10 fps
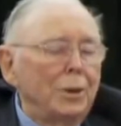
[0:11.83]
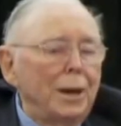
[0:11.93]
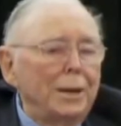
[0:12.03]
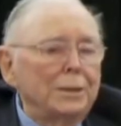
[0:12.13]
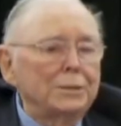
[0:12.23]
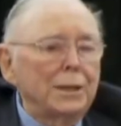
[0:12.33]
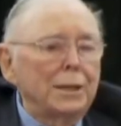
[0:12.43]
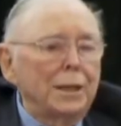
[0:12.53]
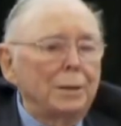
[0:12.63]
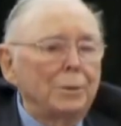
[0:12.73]
Why has
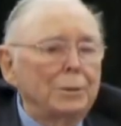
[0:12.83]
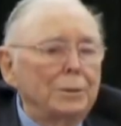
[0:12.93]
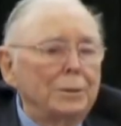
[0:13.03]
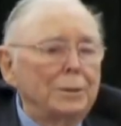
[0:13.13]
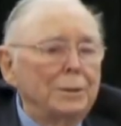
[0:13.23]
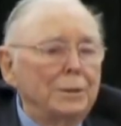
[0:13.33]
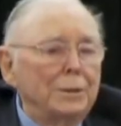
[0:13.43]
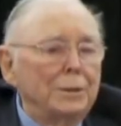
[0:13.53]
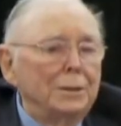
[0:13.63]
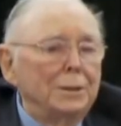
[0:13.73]
that happened?
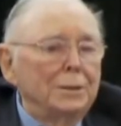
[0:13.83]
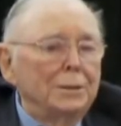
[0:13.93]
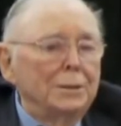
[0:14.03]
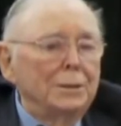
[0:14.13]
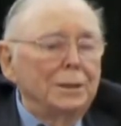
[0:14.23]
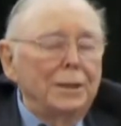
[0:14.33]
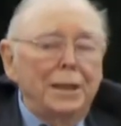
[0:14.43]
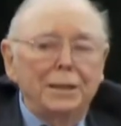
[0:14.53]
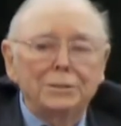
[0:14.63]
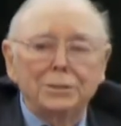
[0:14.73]
And
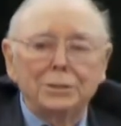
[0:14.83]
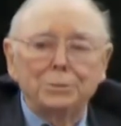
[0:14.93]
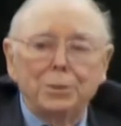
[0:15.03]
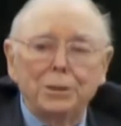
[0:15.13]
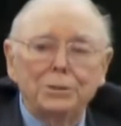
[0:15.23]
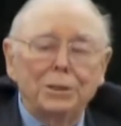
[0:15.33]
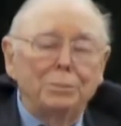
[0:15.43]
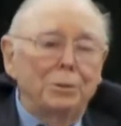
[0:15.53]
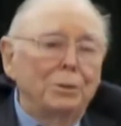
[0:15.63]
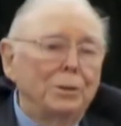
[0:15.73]
the answer is pretty
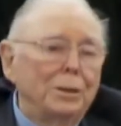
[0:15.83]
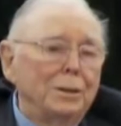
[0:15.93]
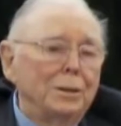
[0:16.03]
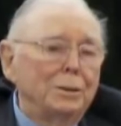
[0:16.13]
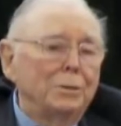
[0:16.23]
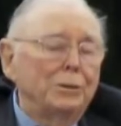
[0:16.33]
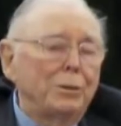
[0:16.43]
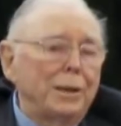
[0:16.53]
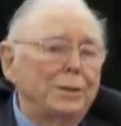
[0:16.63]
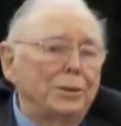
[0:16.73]
simple. We
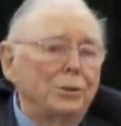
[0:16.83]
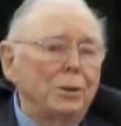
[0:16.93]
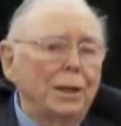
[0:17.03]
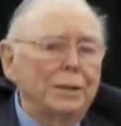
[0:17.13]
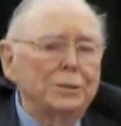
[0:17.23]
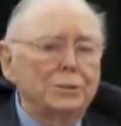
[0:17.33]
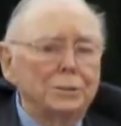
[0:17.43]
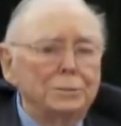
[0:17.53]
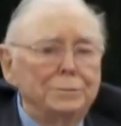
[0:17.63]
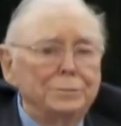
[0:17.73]
tried to do less.
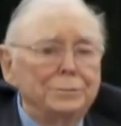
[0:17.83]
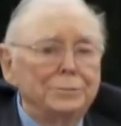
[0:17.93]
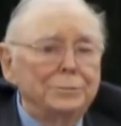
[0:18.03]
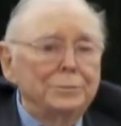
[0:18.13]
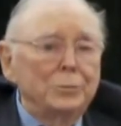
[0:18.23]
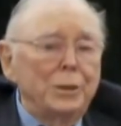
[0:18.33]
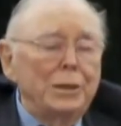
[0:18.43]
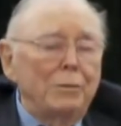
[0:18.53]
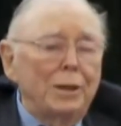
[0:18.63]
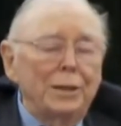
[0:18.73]
We
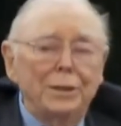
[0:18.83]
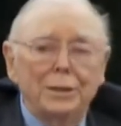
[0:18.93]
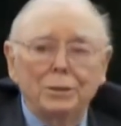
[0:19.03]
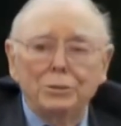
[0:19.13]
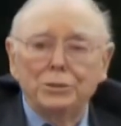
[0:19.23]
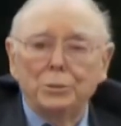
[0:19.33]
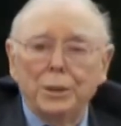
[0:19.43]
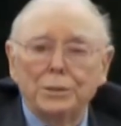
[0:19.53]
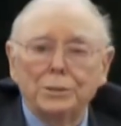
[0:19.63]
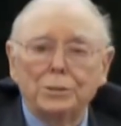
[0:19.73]
never had the illusion
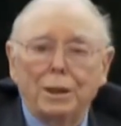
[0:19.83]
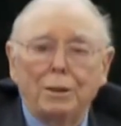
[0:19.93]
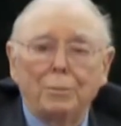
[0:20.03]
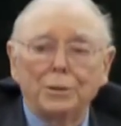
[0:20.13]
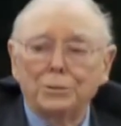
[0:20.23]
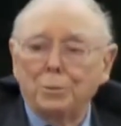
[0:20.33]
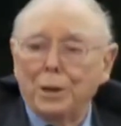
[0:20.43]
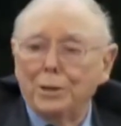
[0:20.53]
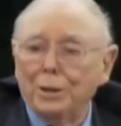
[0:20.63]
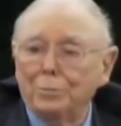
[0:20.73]
we could just hire a bunch of bright